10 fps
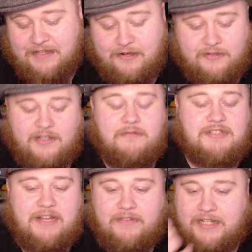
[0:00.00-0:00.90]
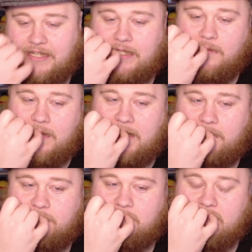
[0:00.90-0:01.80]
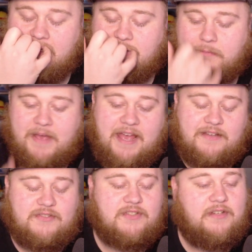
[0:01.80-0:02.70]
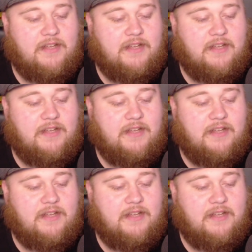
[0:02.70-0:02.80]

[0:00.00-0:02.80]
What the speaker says: or the lowest I've let it get in a while, to max.